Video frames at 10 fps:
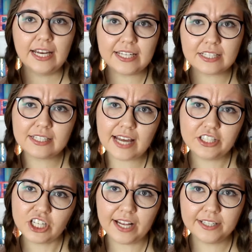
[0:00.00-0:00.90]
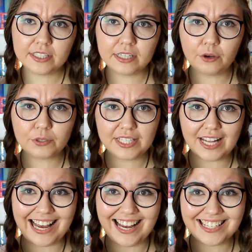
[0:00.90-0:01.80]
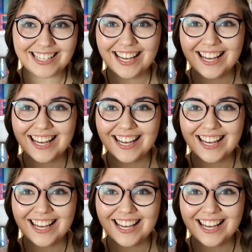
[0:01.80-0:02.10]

Isn't that just so sad?